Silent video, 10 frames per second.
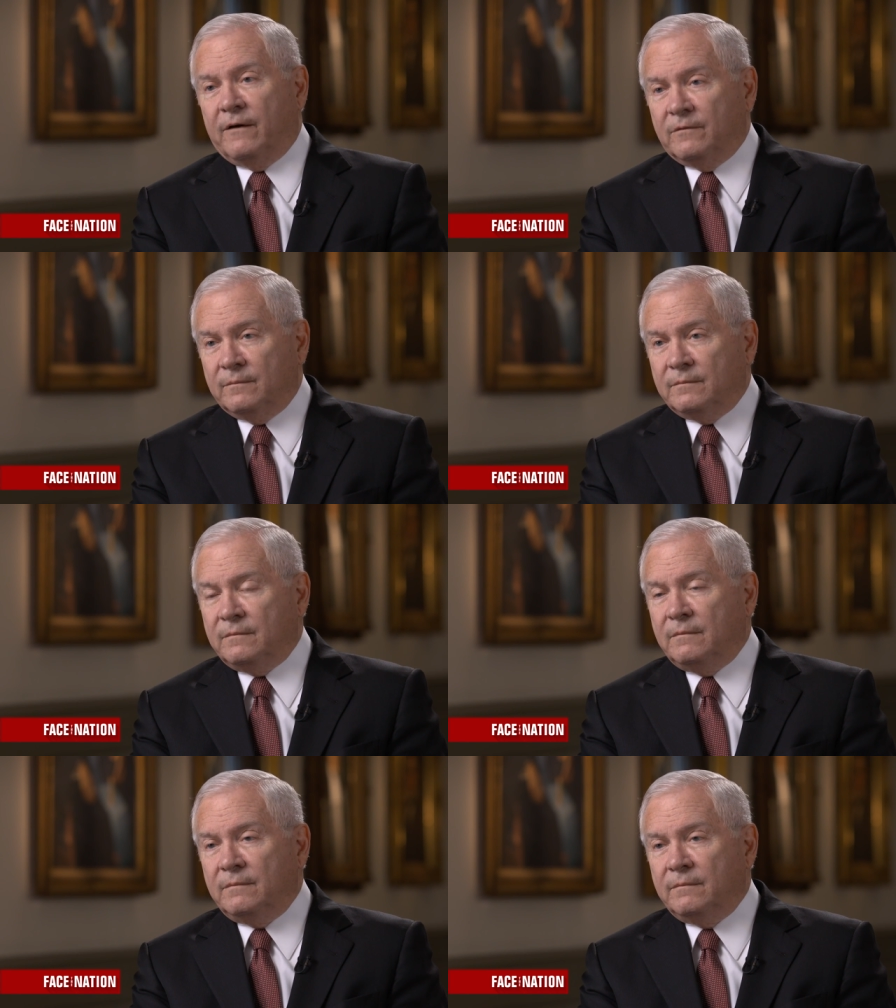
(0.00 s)
of them
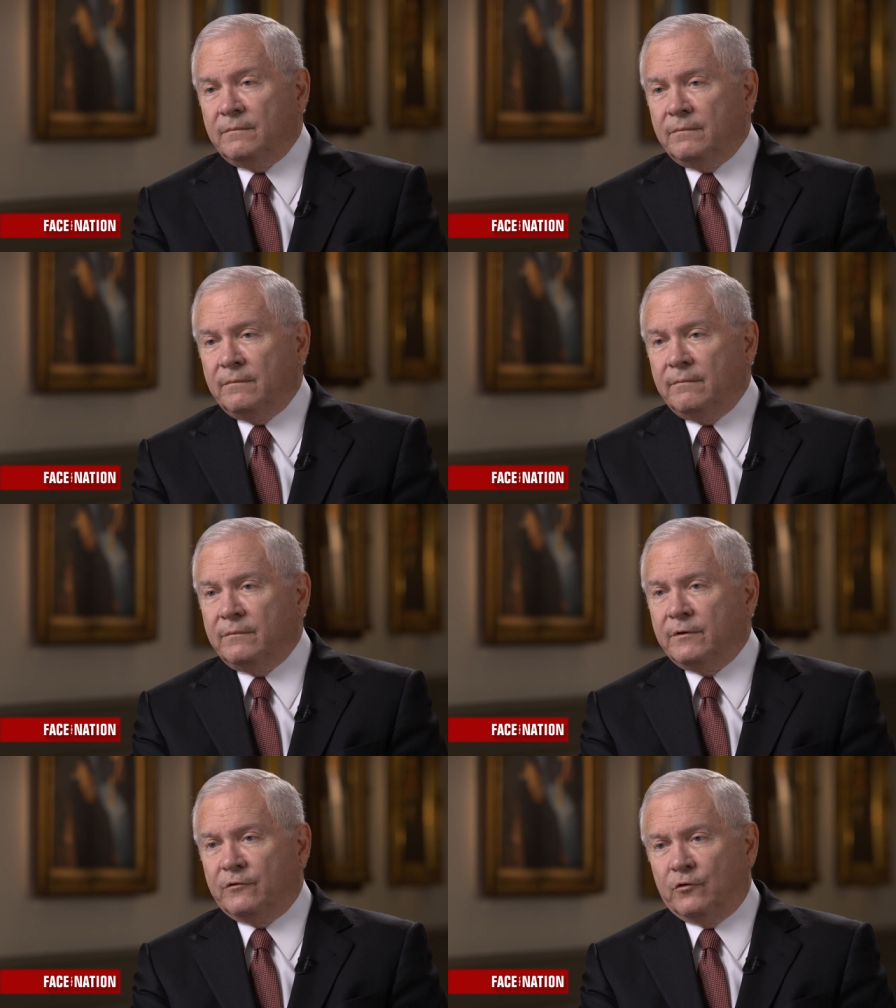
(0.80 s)

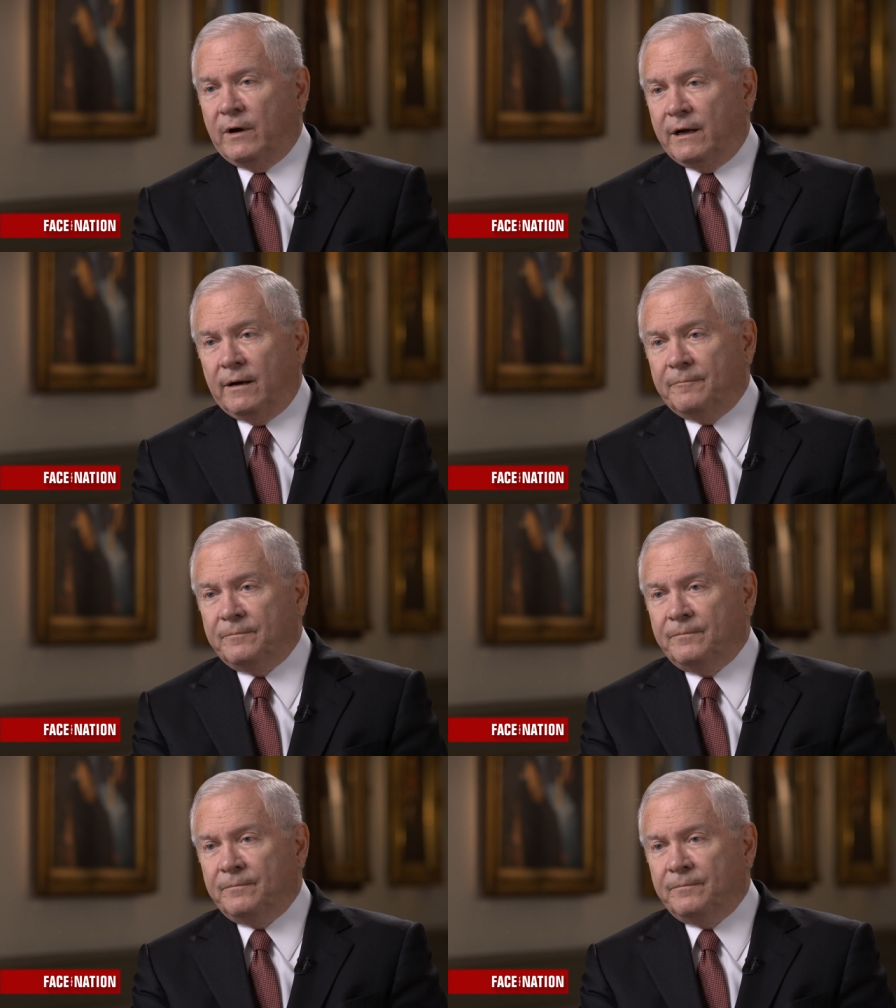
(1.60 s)
to join up.